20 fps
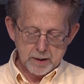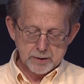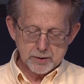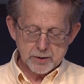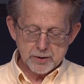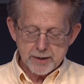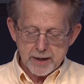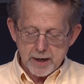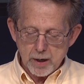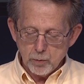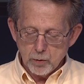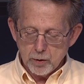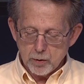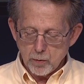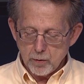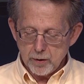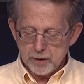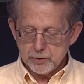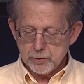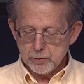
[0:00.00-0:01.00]
Today we're
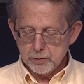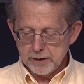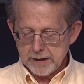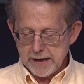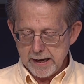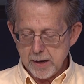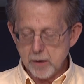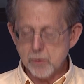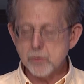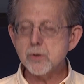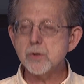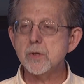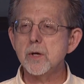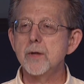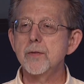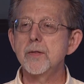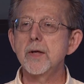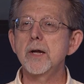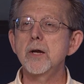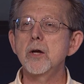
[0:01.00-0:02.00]
going to announce
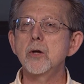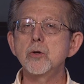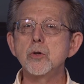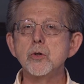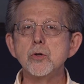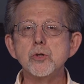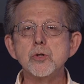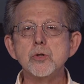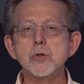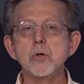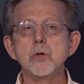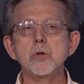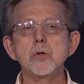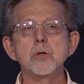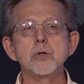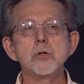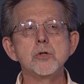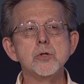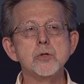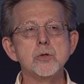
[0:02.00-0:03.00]
that under
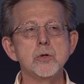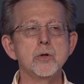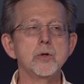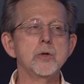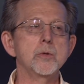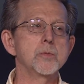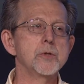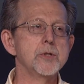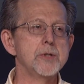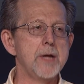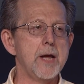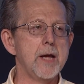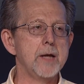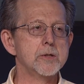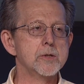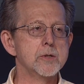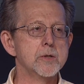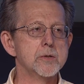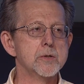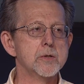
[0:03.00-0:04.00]
certain
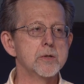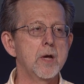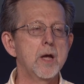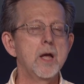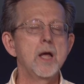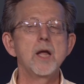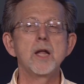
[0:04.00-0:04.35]
circumstances,